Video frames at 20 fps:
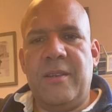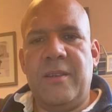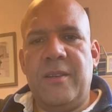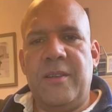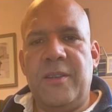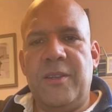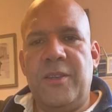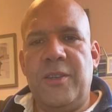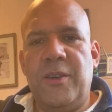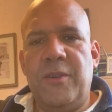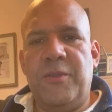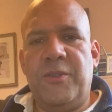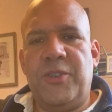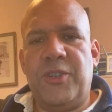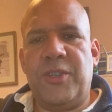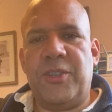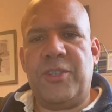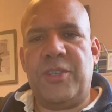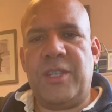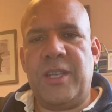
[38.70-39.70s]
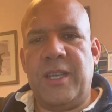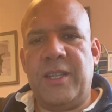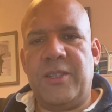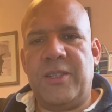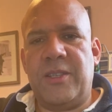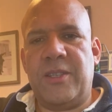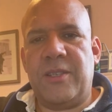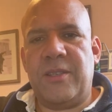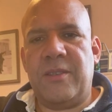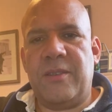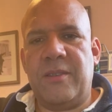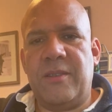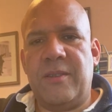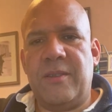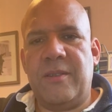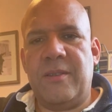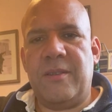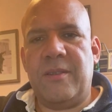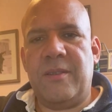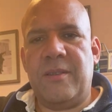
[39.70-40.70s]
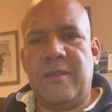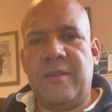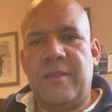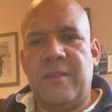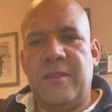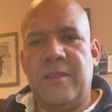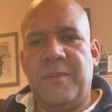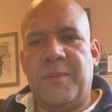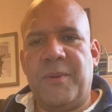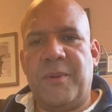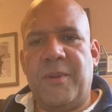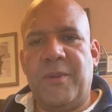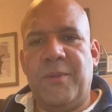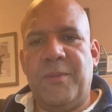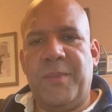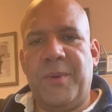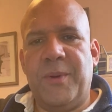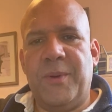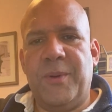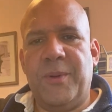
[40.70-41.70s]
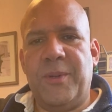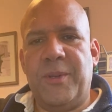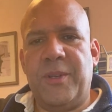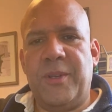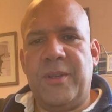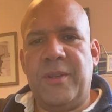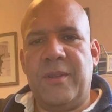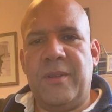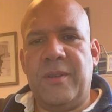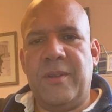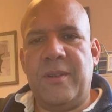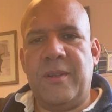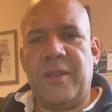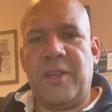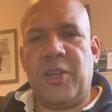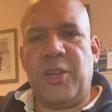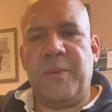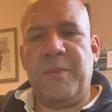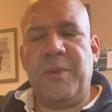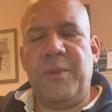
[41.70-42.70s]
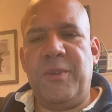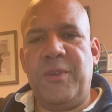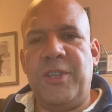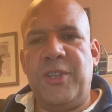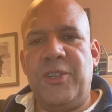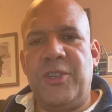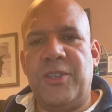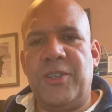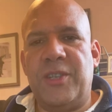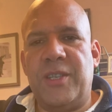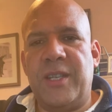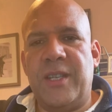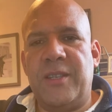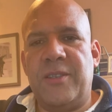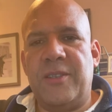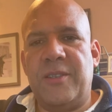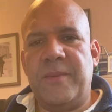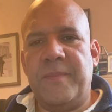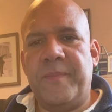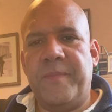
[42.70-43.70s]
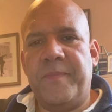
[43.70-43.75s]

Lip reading: Youth Justice, the Parole Board, Community Justice.